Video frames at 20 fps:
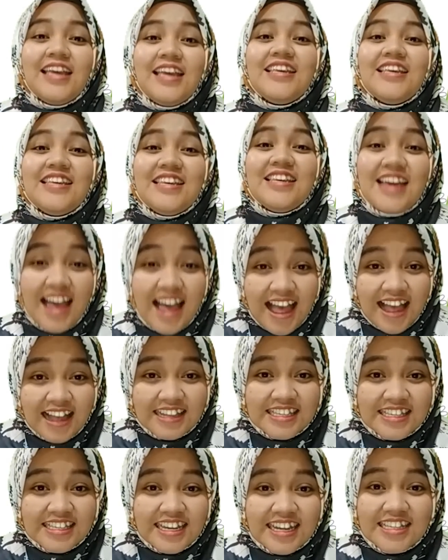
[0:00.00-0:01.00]

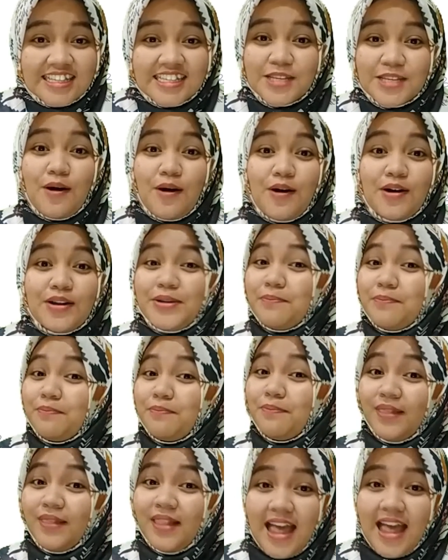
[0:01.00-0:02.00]
Yes, it's about the
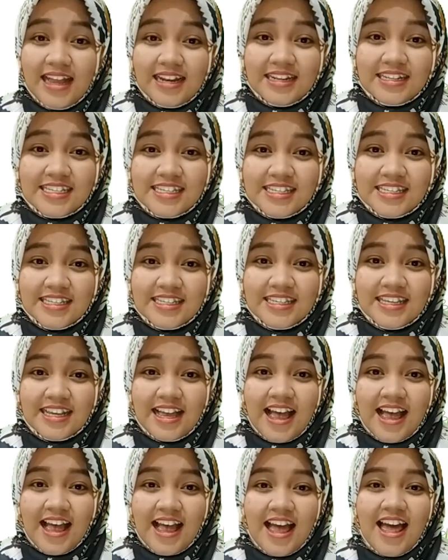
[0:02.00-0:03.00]
plants.
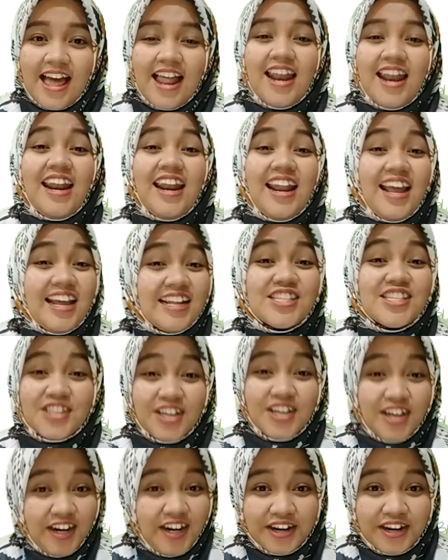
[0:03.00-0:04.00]
Let's
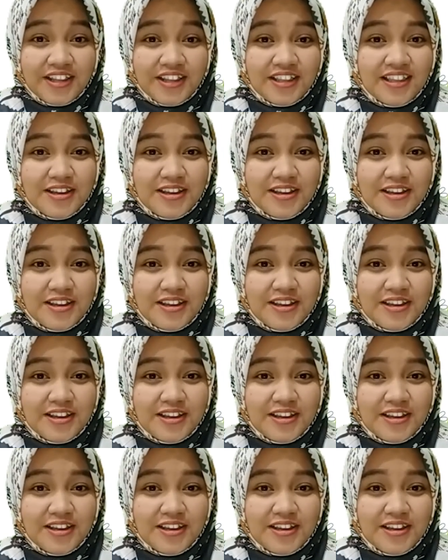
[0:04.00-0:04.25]
start.